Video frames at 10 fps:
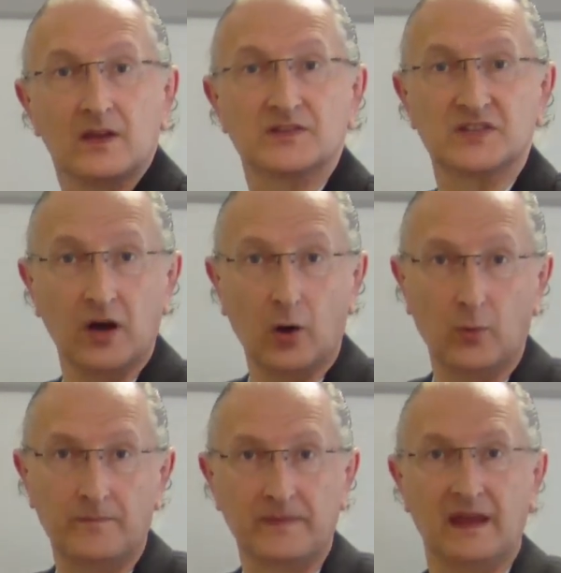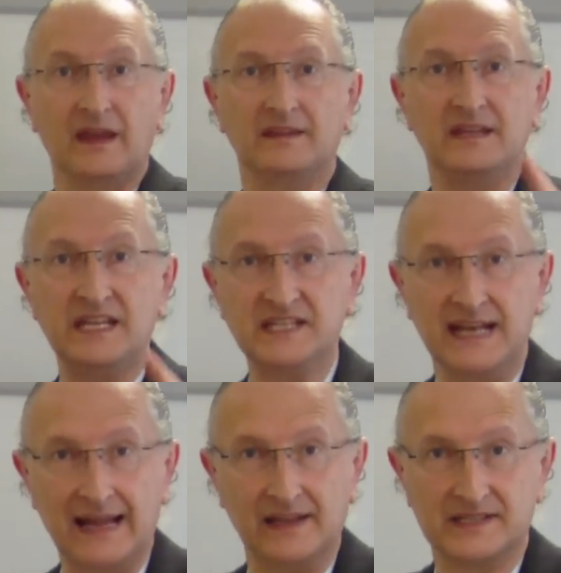So, needs
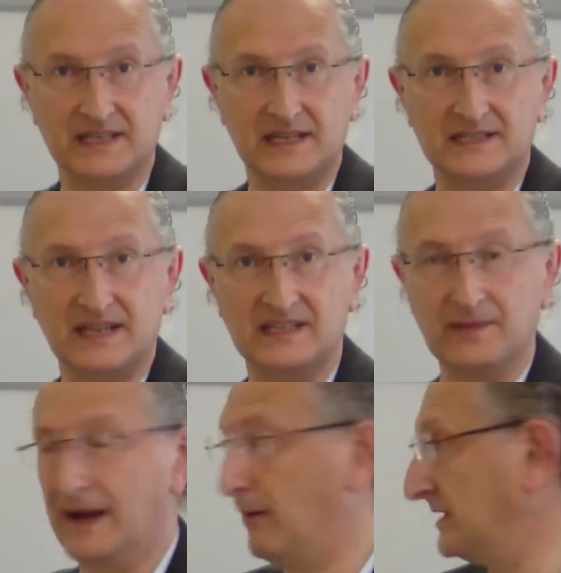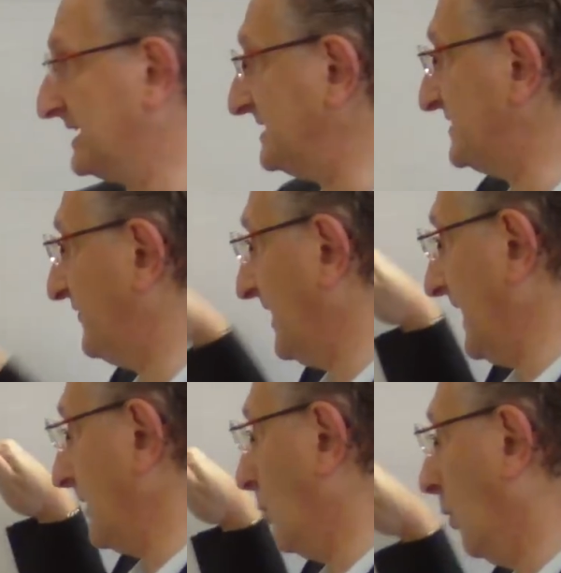analysis is about
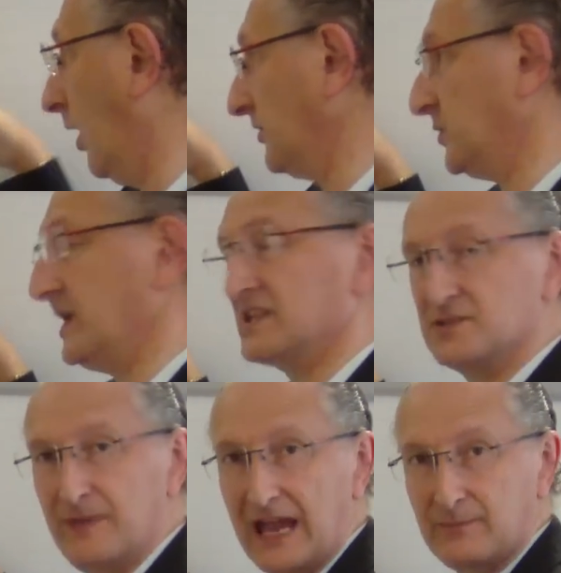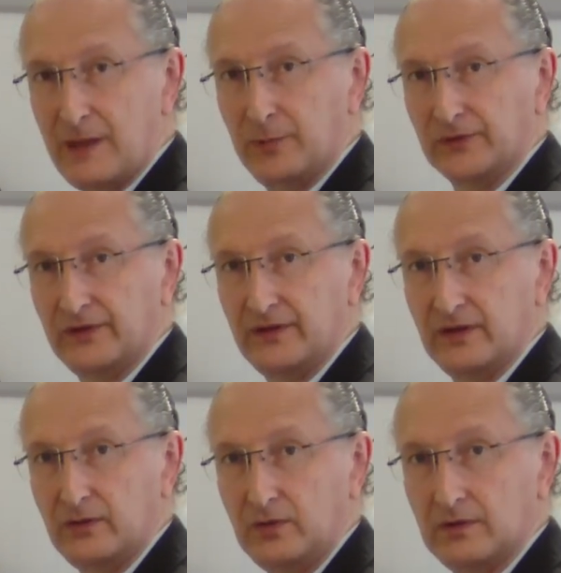identifying what do we expect people to
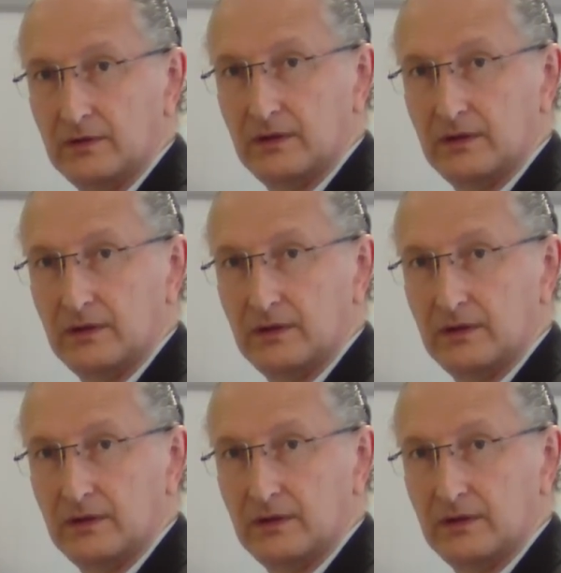do.